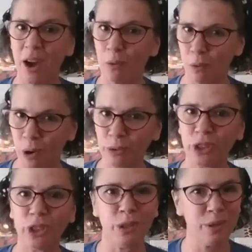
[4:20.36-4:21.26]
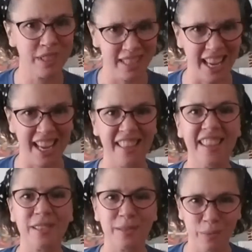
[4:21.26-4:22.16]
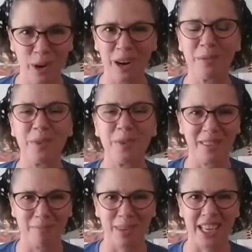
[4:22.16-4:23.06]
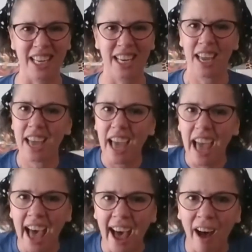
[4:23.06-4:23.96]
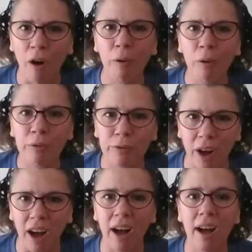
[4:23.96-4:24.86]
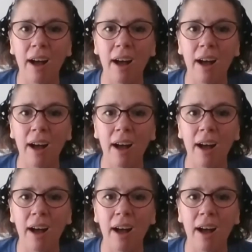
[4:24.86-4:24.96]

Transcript: won't you say this word with me? Alphabet.